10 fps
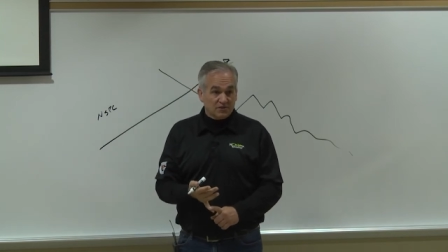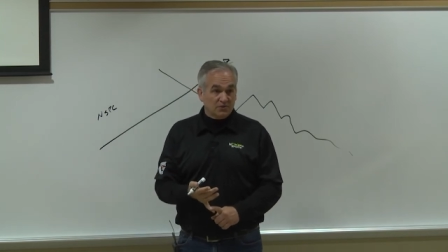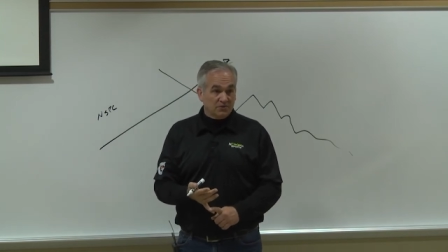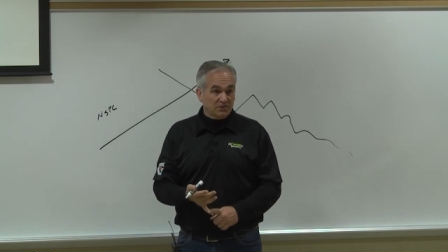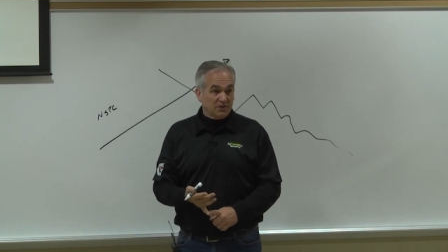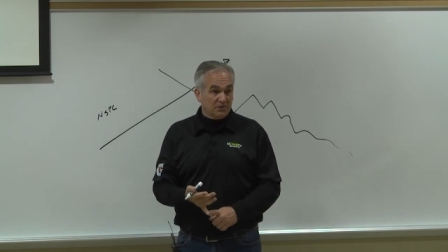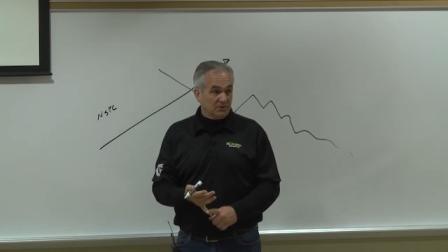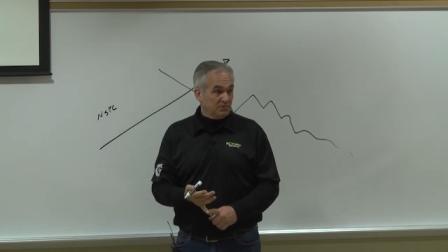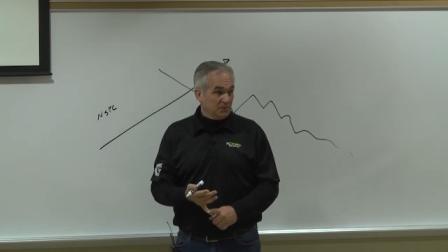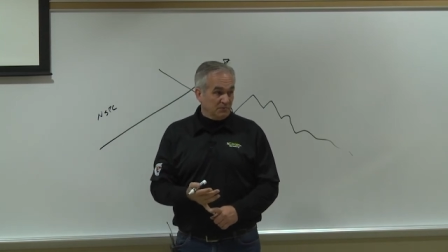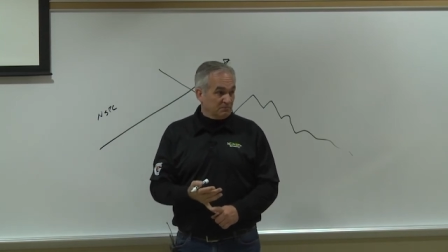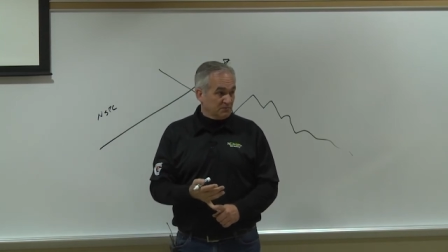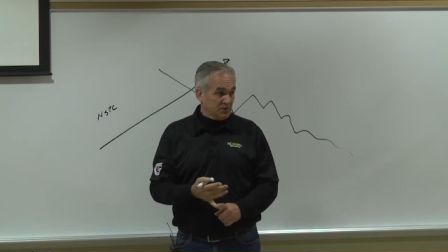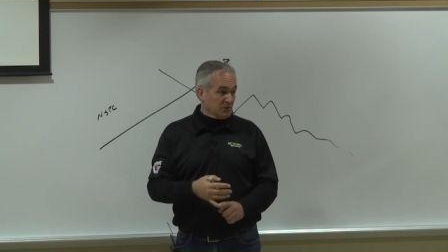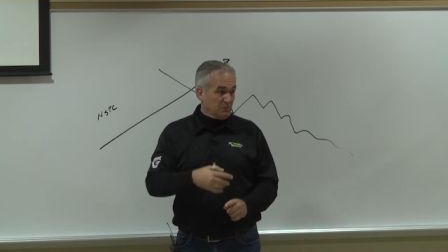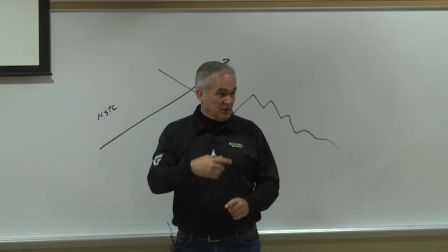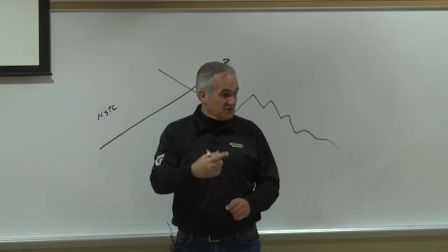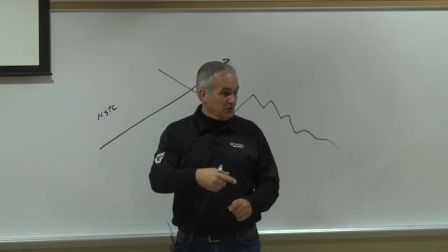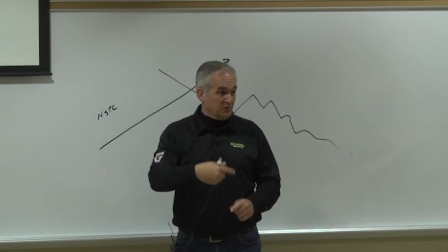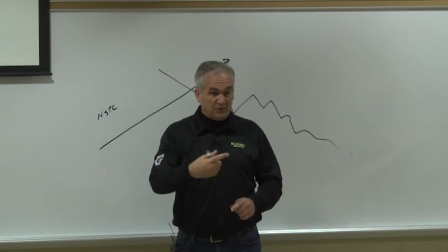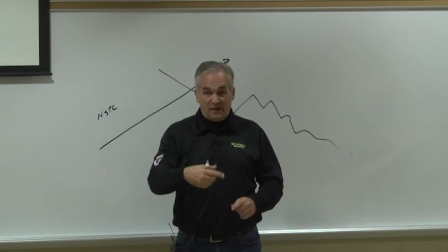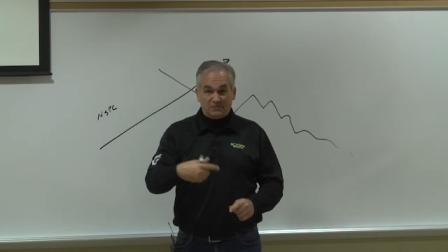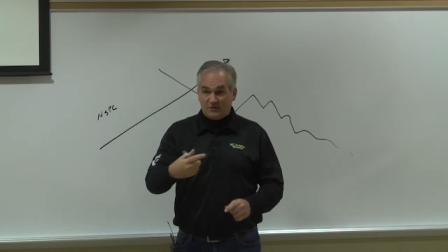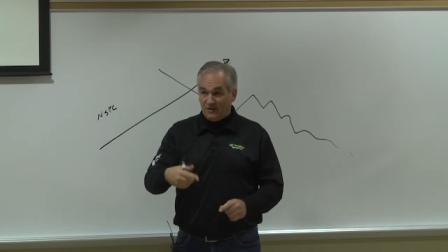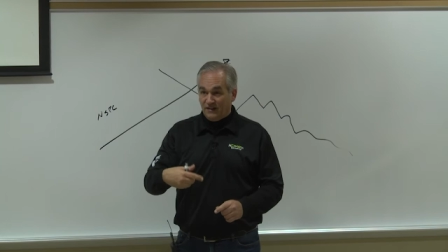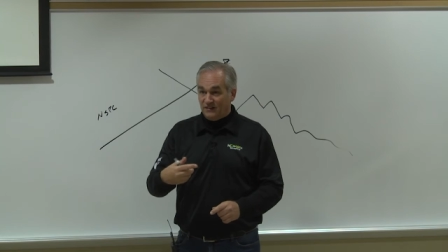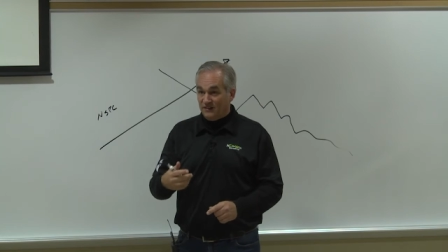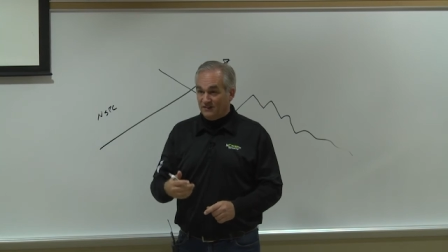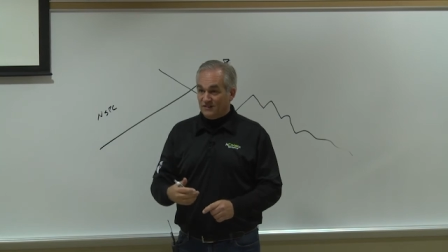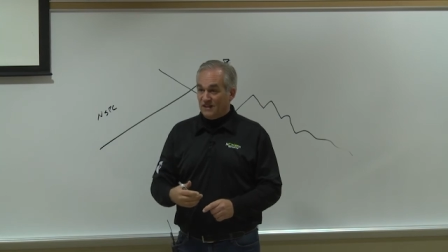So, you know, we, we took the pretzel and wrapped it around a